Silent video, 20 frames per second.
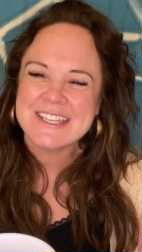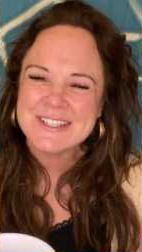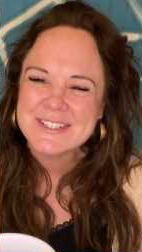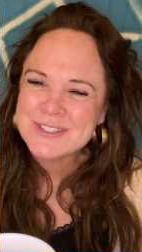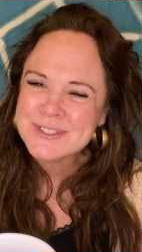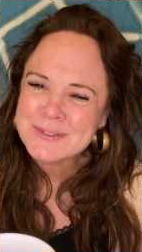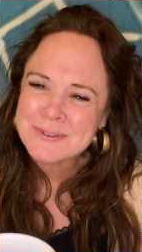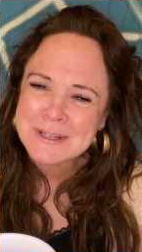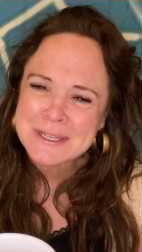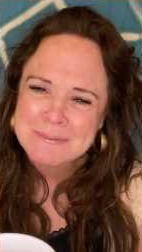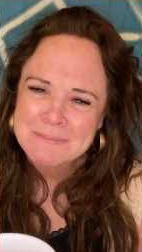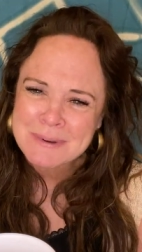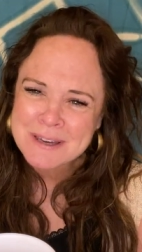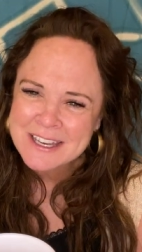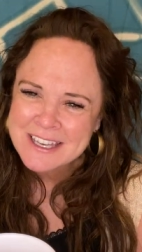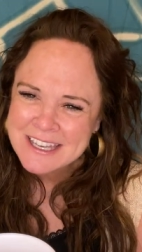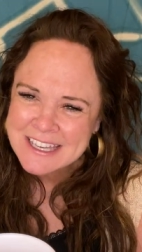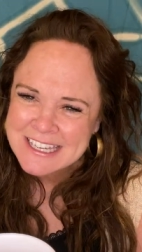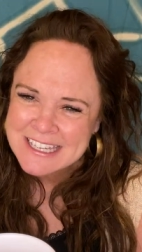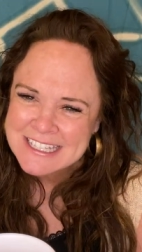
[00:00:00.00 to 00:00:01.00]
you sweet
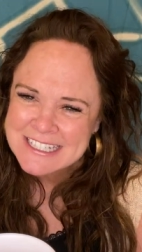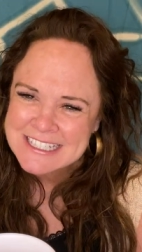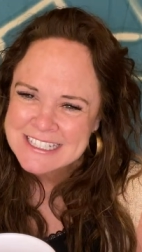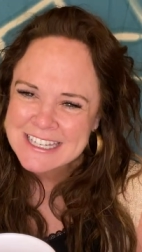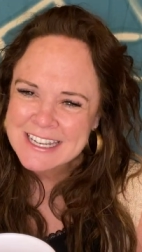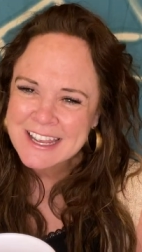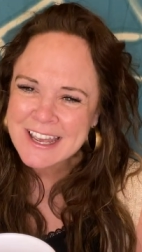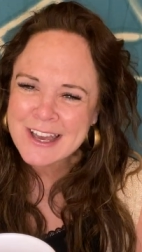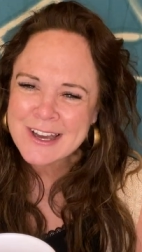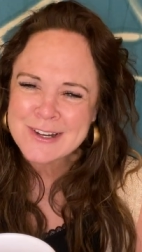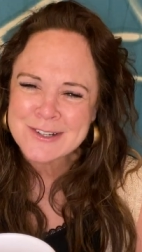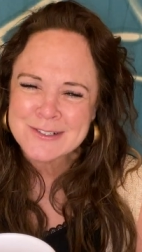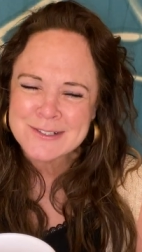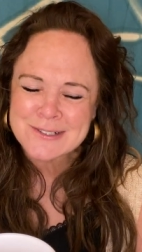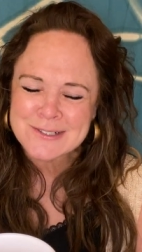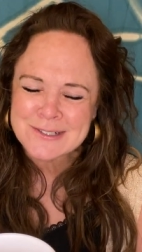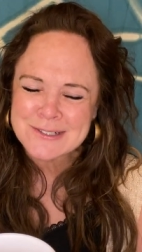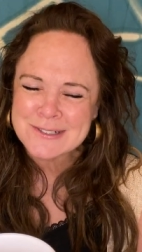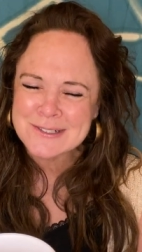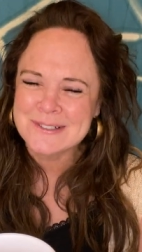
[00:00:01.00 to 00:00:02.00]
peach.
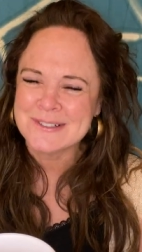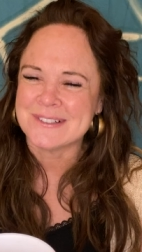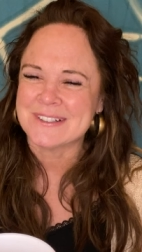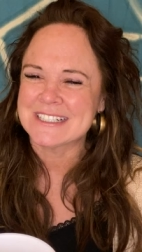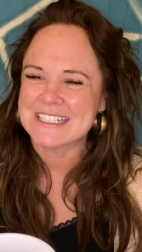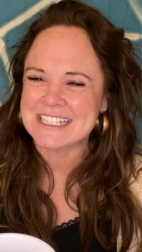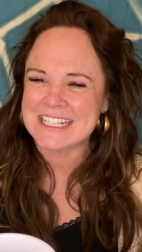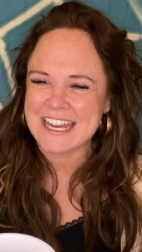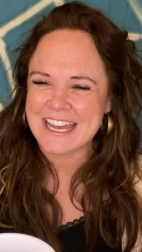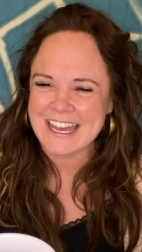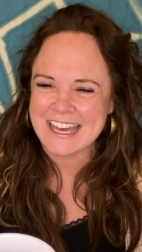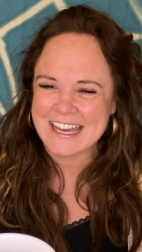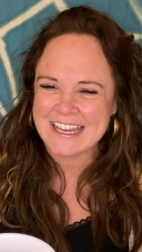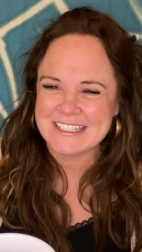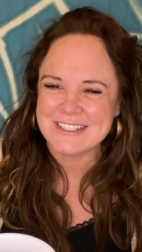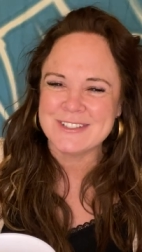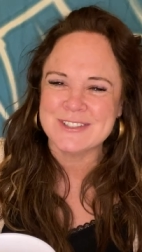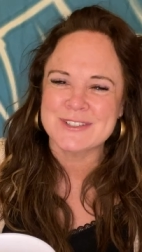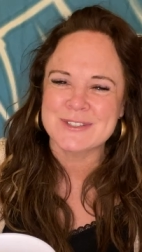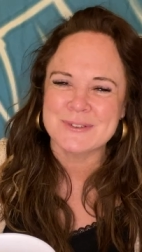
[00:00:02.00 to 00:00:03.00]
Oh, child,
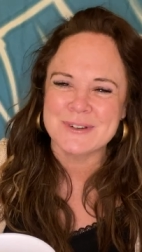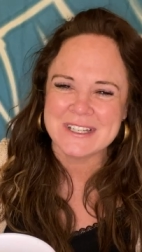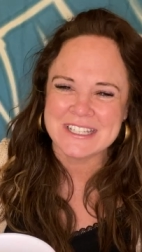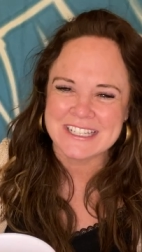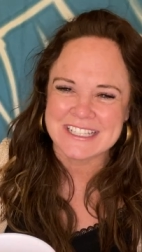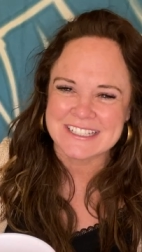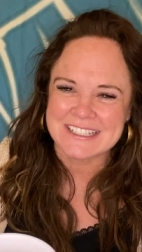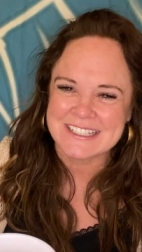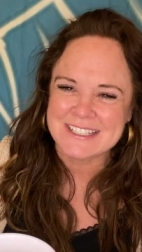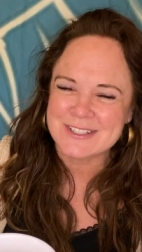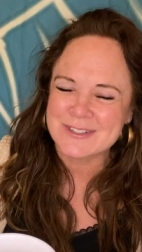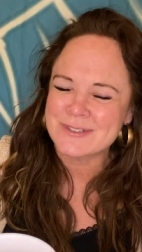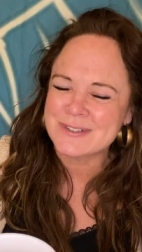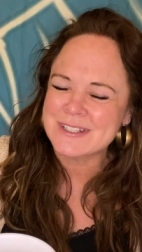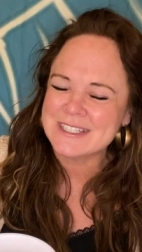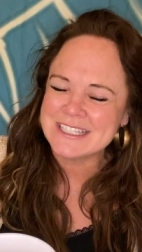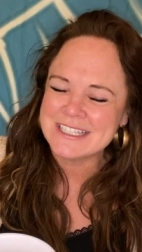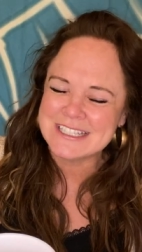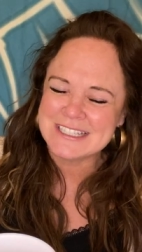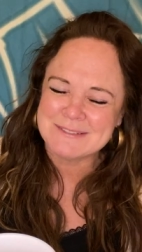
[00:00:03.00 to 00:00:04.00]
you sweet.
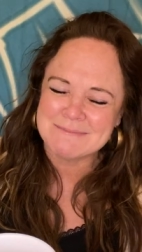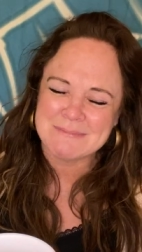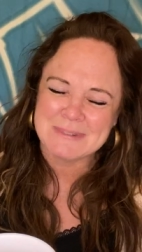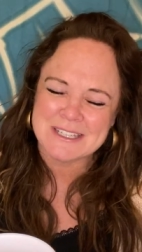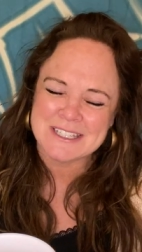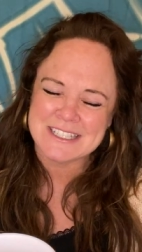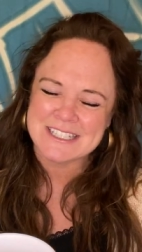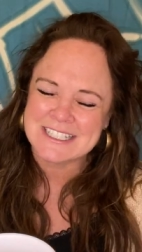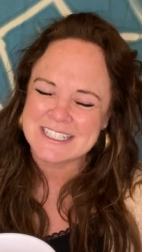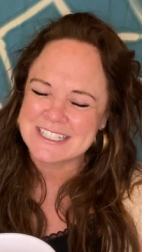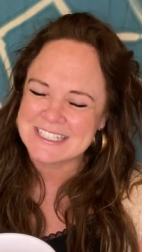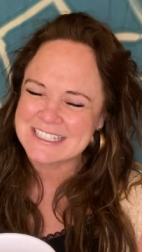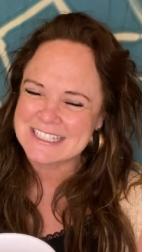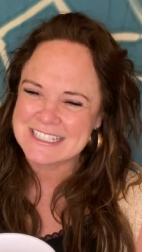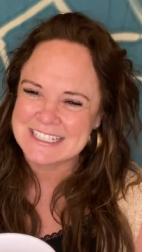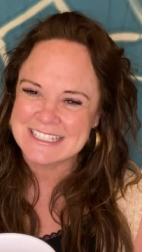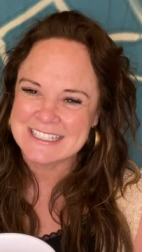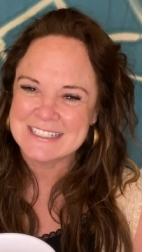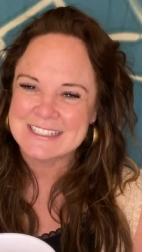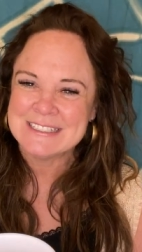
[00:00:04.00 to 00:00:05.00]
Sweet
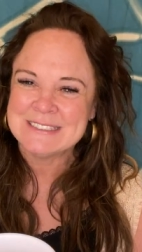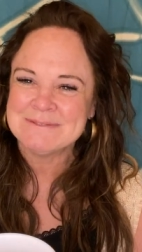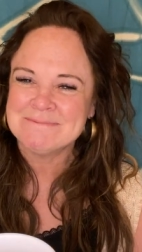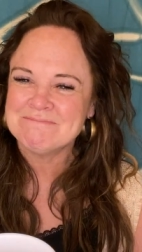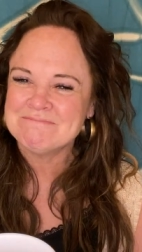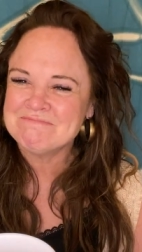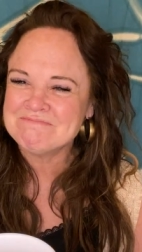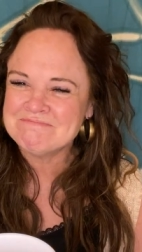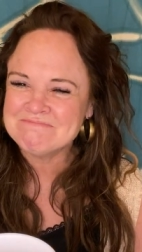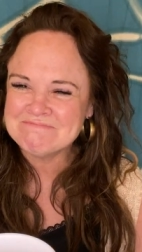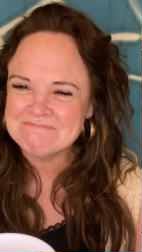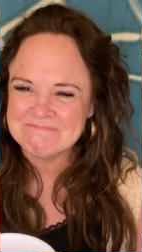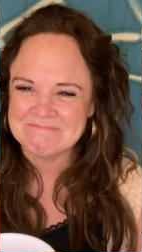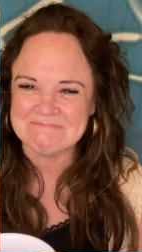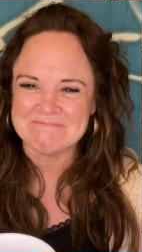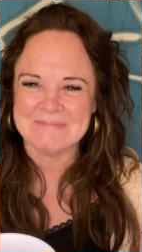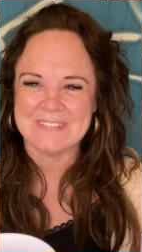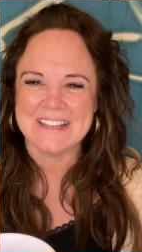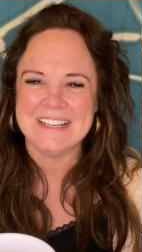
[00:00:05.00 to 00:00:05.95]
peaches. Mmm.